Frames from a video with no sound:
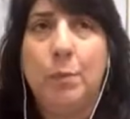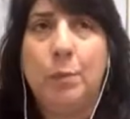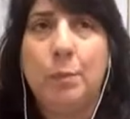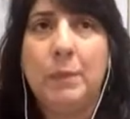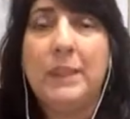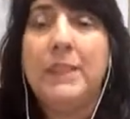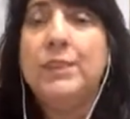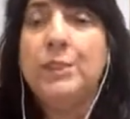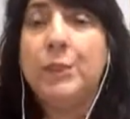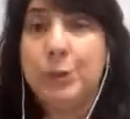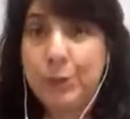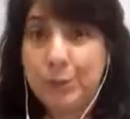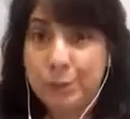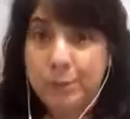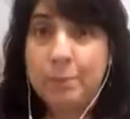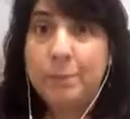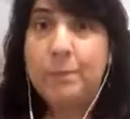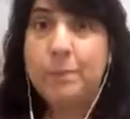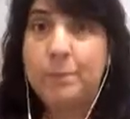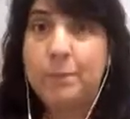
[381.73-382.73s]
Eastern
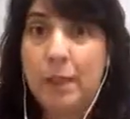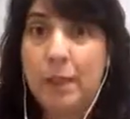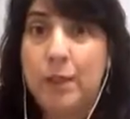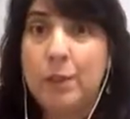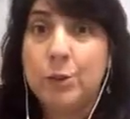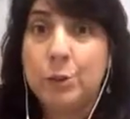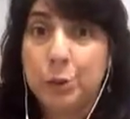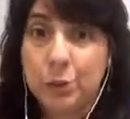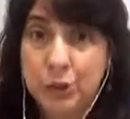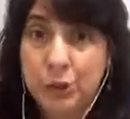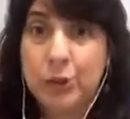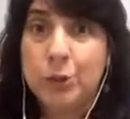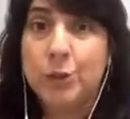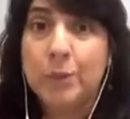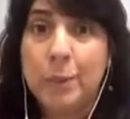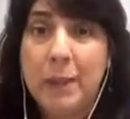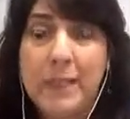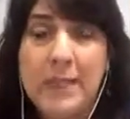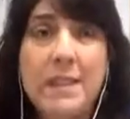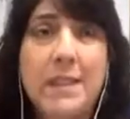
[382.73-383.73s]
traditional
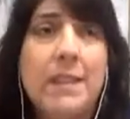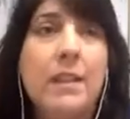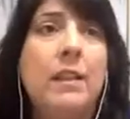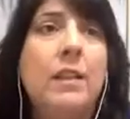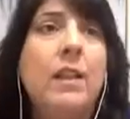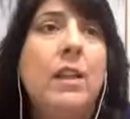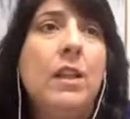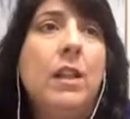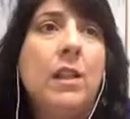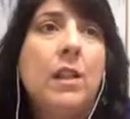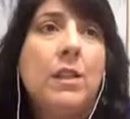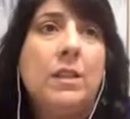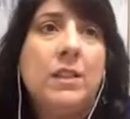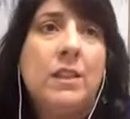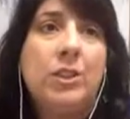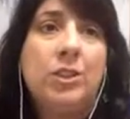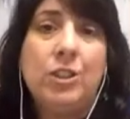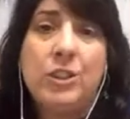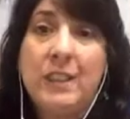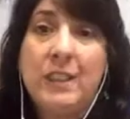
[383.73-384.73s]
medicine,
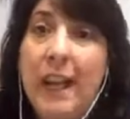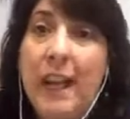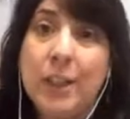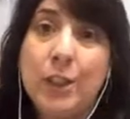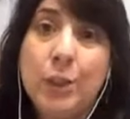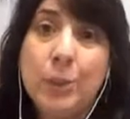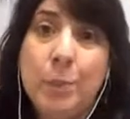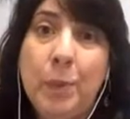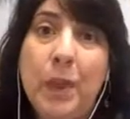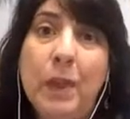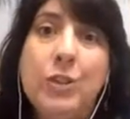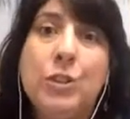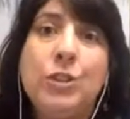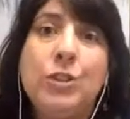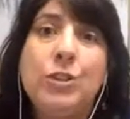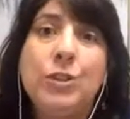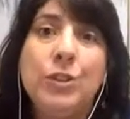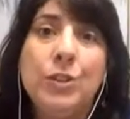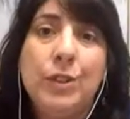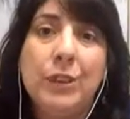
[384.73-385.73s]
such as
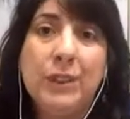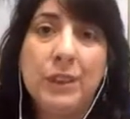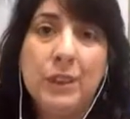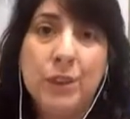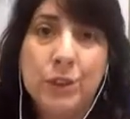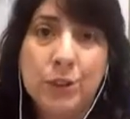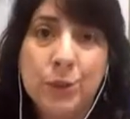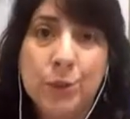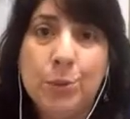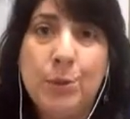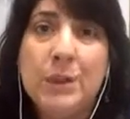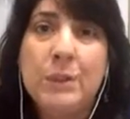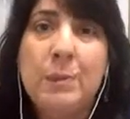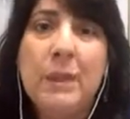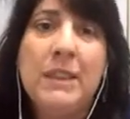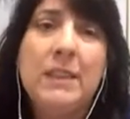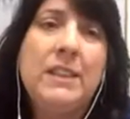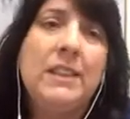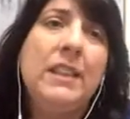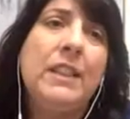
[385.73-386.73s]
acupuncture, and then doing
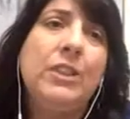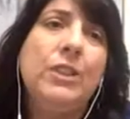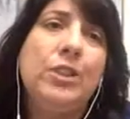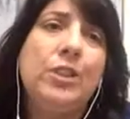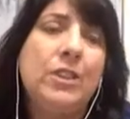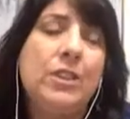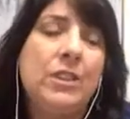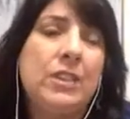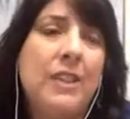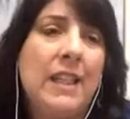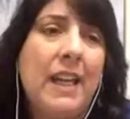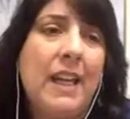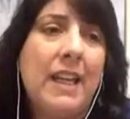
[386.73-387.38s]
meditation.